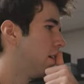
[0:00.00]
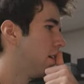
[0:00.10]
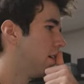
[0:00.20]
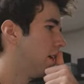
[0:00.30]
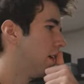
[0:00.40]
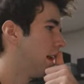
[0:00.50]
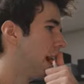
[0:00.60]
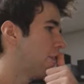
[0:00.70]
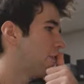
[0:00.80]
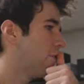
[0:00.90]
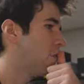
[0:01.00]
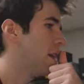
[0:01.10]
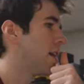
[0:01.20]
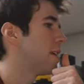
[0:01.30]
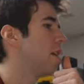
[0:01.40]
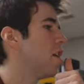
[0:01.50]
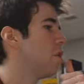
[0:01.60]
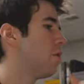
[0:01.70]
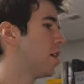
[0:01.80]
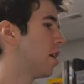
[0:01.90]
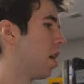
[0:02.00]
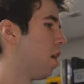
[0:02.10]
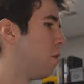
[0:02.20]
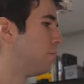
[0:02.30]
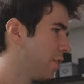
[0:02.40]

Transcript: Alright, acrophobia. Here we go.